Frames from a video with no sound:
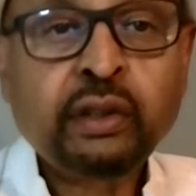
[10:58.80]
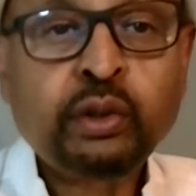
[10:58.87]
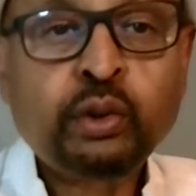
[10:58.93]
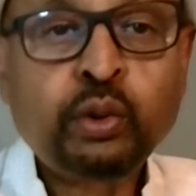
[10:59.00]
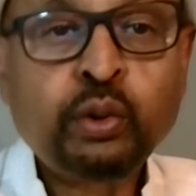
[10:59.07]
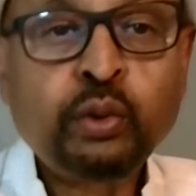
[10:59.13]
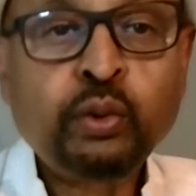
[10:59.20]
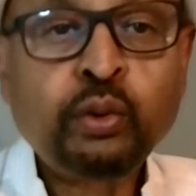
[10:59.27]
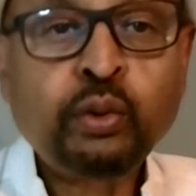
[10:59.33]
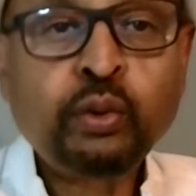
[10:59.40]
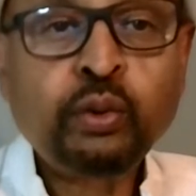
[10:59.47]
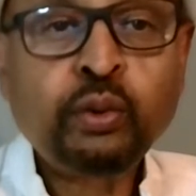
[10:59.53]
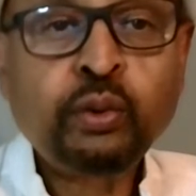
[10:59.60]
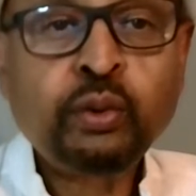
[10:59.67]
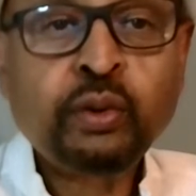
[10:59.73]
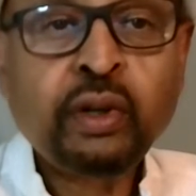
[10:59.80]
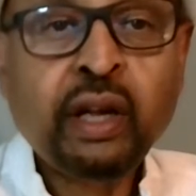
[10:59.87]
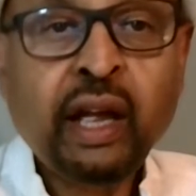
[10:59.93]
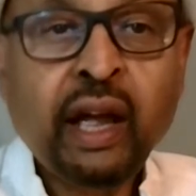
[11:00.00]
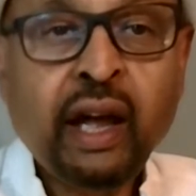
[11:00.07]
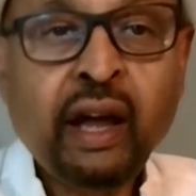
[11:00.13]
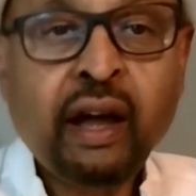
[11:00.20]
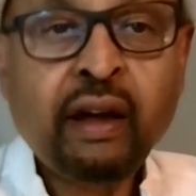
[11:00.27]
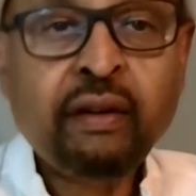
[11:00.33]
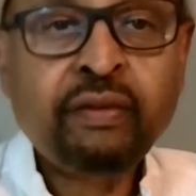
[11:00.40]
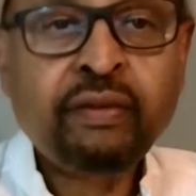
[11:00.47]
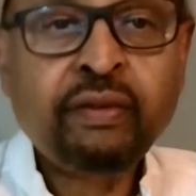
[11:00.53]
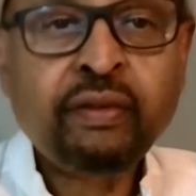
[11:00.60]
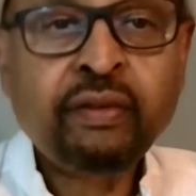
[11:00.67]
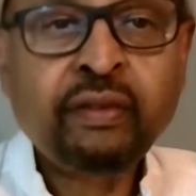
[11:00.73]
to have
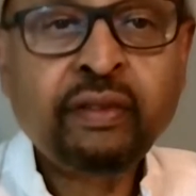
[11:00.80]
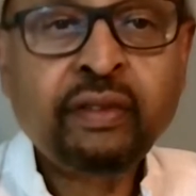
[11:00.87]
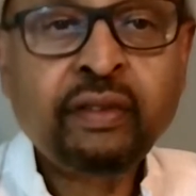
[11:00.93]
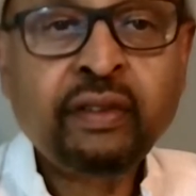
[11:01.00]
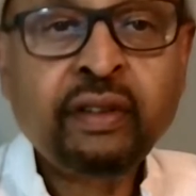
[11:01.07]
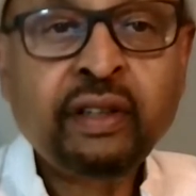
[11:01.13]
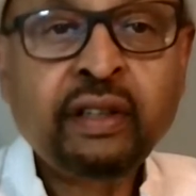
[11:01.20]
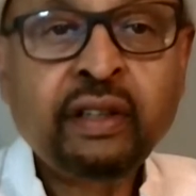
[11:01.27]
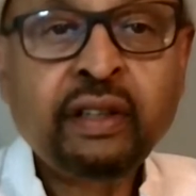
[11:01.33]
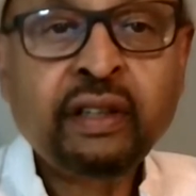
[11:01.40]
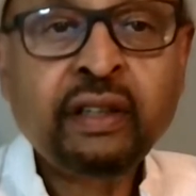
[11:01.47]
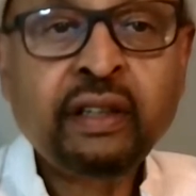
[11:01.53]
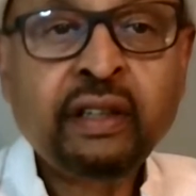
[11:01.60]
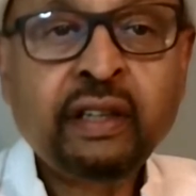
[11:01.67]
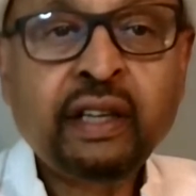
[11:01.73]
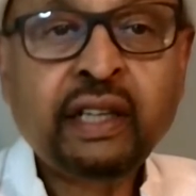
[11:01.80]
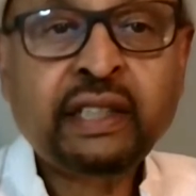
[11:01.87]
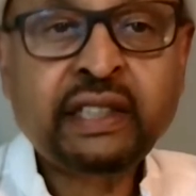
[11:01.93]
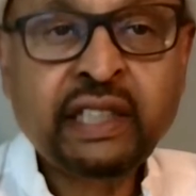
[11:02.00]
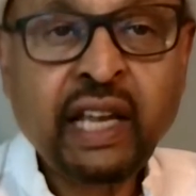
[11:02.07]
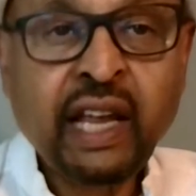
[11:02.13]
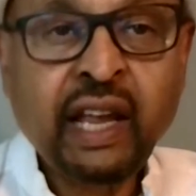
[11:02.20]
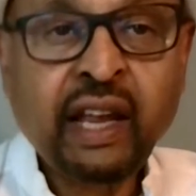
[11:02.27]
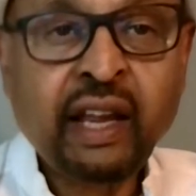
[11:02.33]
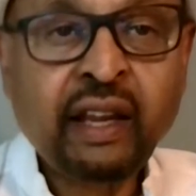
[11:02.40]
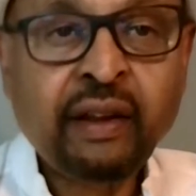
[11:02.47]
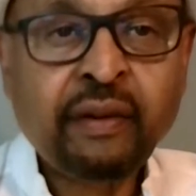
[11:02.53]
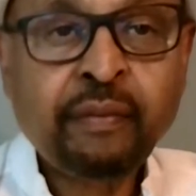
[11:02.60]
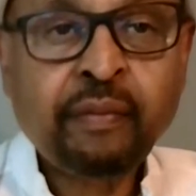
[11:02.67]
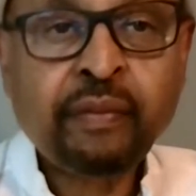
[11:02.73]
a
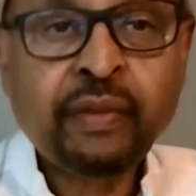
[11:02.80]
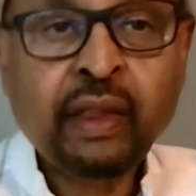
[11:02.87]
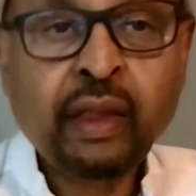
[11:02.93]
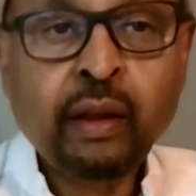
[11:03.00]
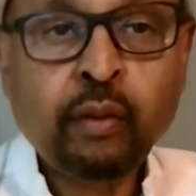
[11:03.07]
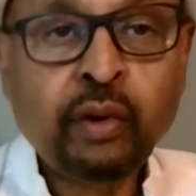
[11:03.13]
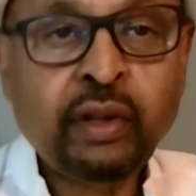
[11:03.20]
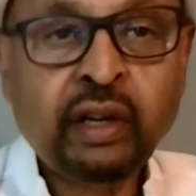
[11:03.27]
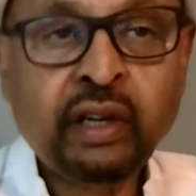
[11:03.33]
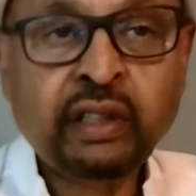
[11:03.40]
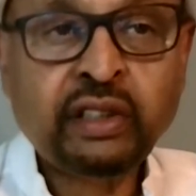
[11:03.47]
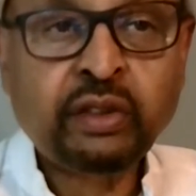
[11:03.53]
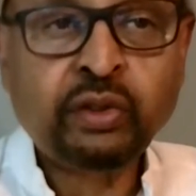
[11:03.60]
say, whether it's